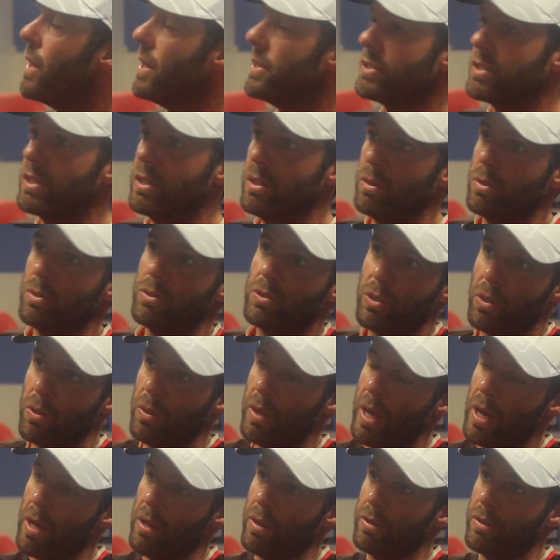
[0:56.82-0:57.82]
we're asking Lucho
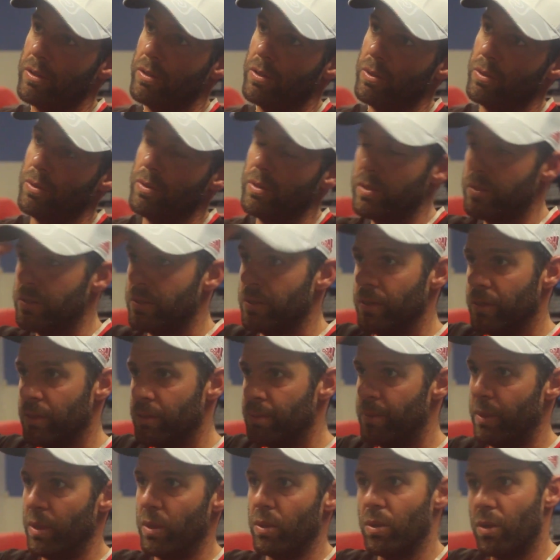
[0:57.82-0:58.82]
now to do is
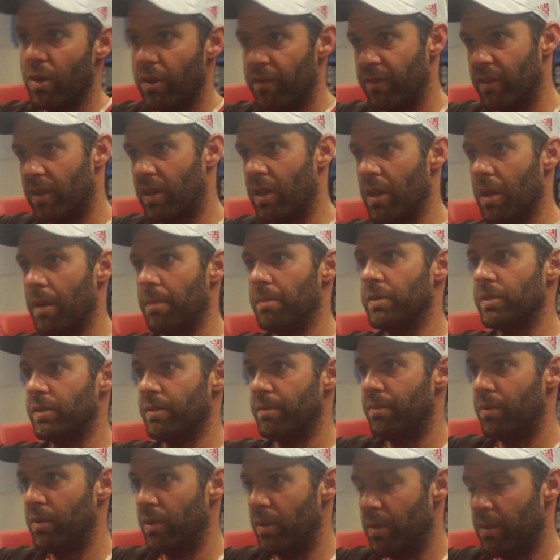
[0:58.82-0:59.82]
build off of Columbus
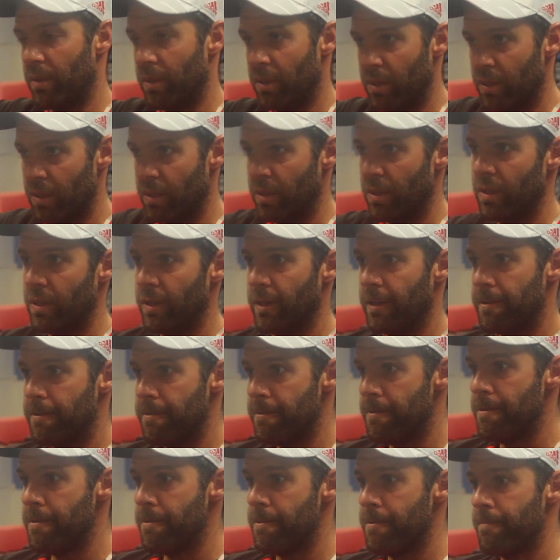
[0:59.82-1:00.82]
and put
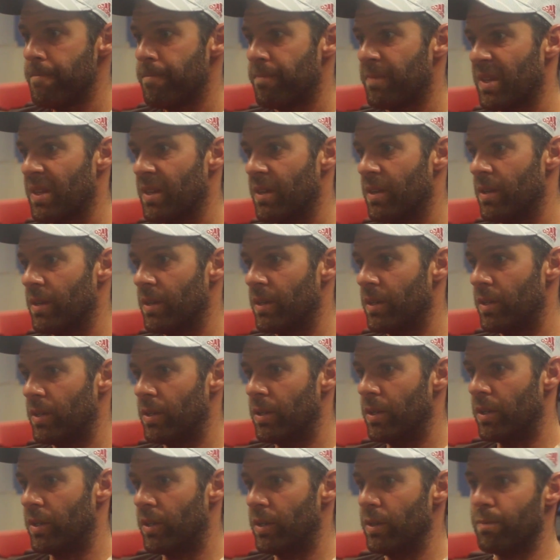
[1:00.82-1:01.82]

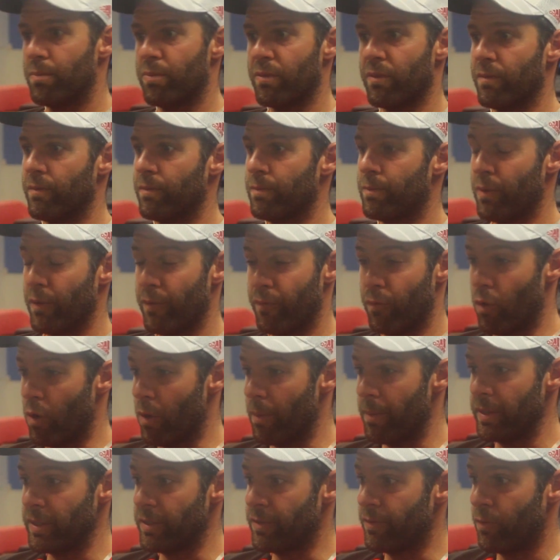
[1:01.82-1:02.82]
a good
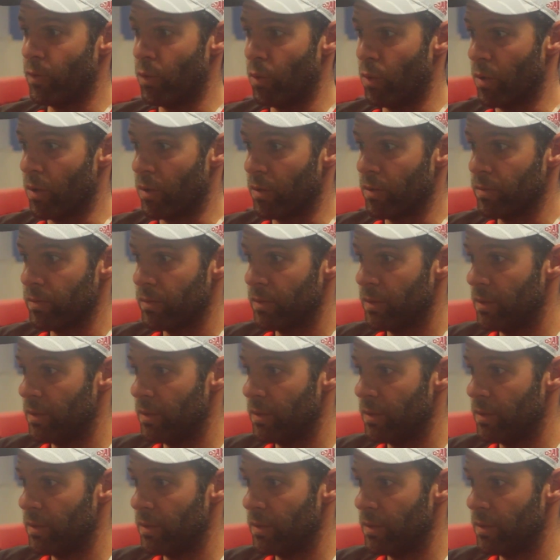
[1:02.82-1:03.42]
performance for